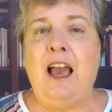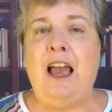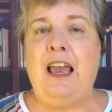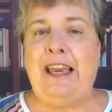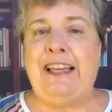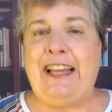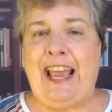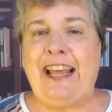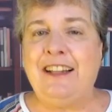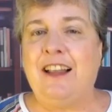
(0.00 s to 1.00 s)
in
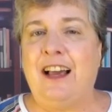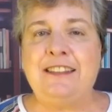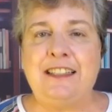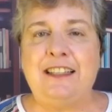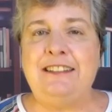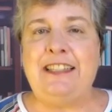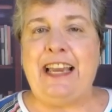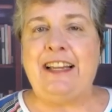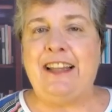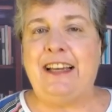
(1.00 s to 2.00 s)
analyzing the
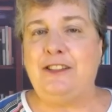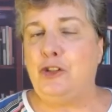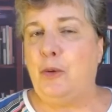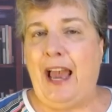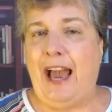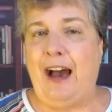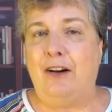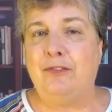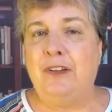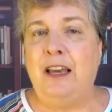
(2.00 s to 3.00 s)
data that you have.